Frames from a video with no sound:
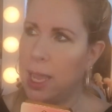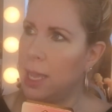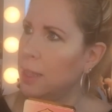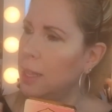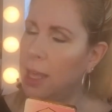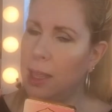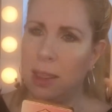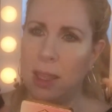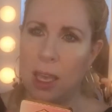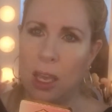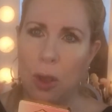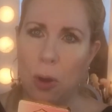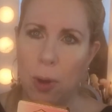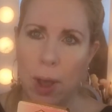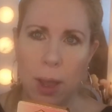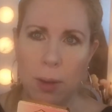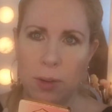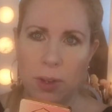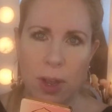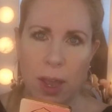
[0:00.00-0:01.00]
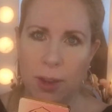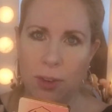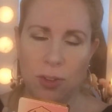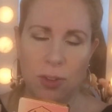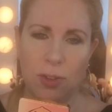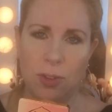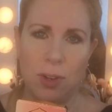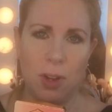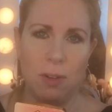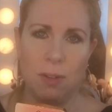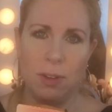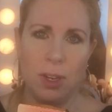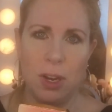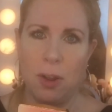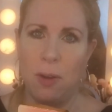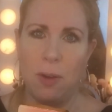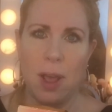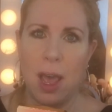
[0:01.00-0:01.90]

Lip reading: and they think, oh, I just don't, you know,